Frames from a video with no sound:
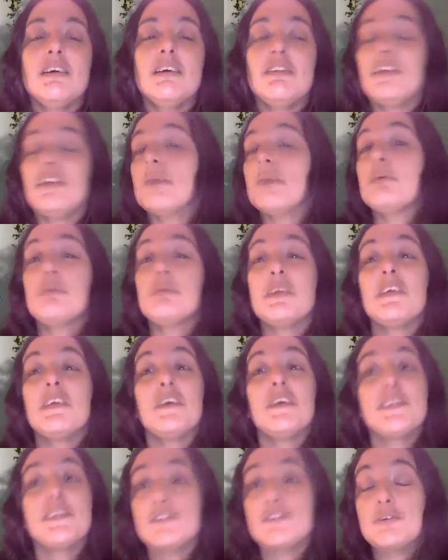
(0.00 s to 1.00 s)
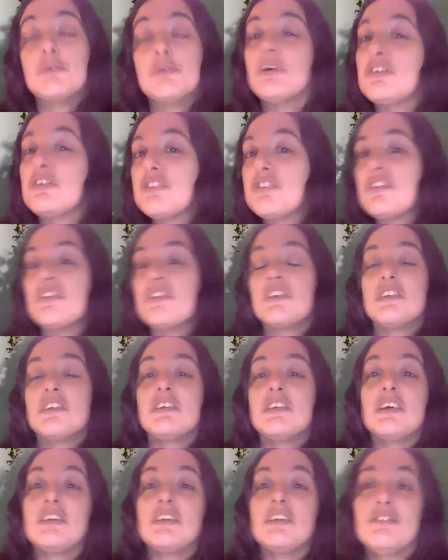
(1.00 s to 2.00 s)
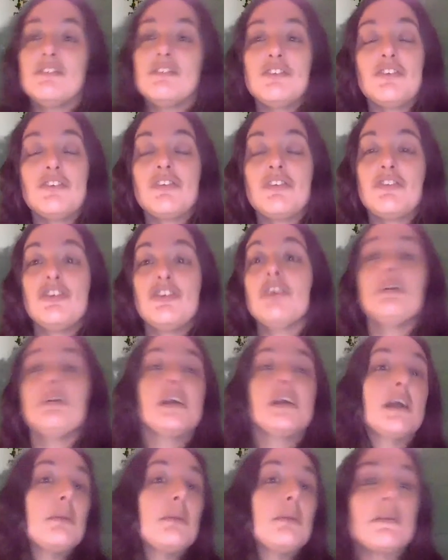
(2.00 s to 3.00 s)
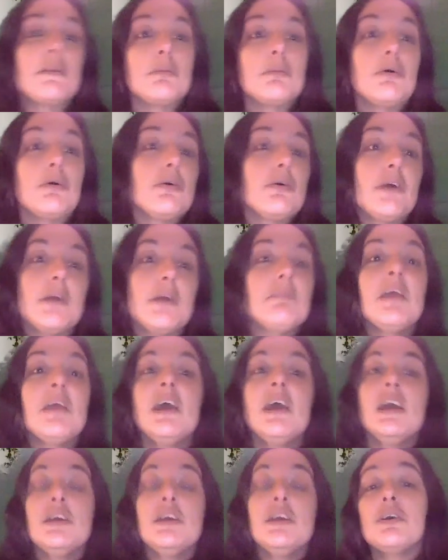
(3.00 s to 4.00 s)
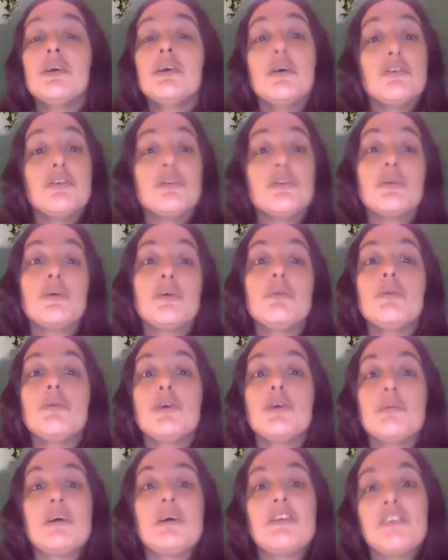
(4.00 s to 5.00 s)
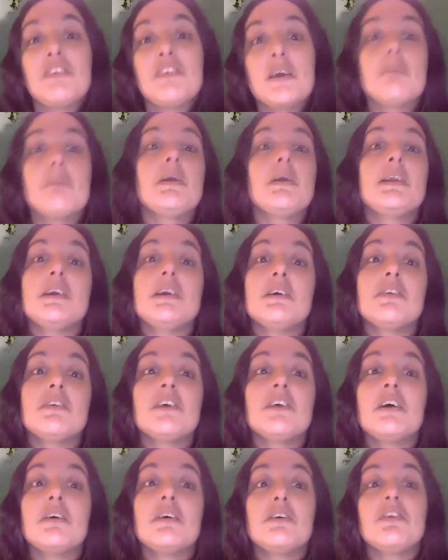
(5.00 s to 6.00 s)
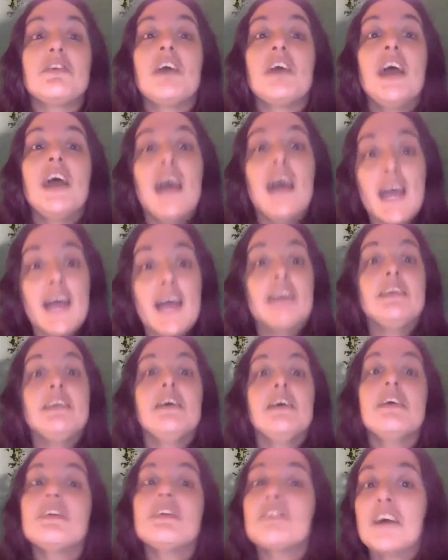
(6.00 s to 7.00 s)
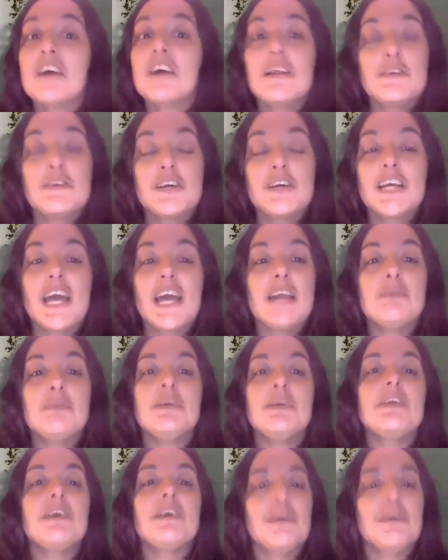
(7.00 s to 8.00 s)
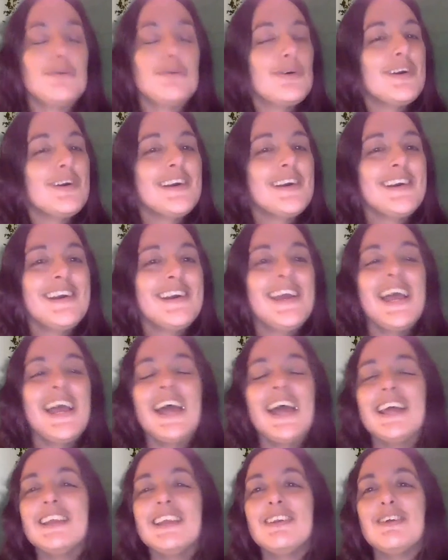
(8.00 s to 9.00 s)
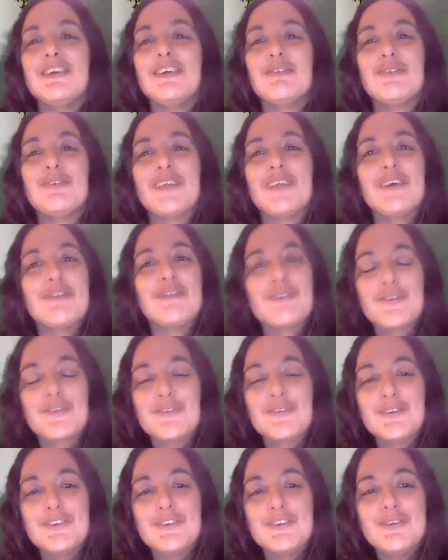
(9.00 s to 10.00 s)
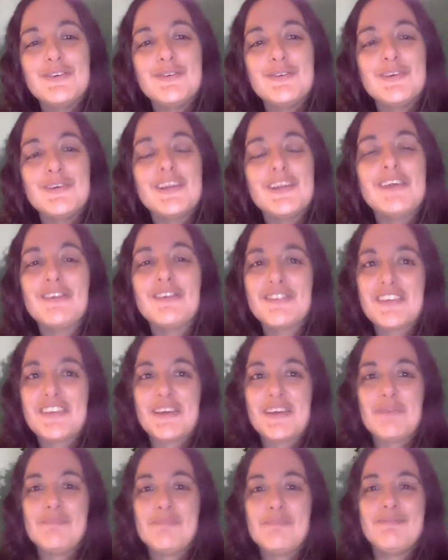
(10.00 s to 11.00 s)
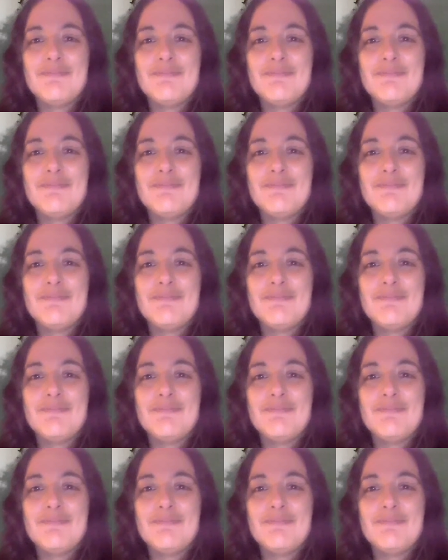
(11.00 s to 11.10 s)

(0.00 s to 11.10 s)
Sam will be there answering questions and just sharing about the program. You can also learn more about Sam and Young Scholars at youngscholaracademy.org. And without further ado, here's Sam.